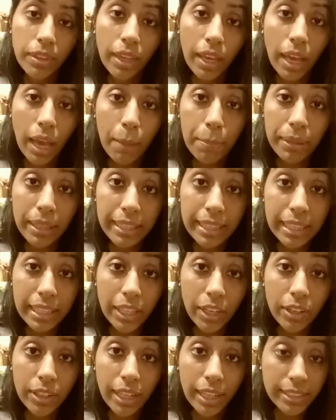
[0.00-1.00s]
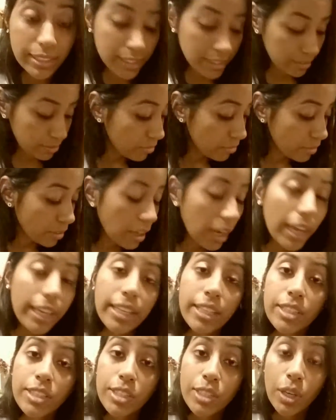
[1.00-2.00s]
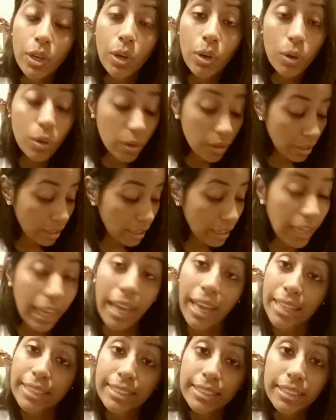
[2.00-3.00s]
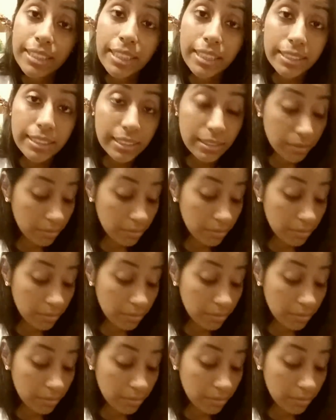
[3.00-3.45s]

I play the clarinet. I can sew and knit.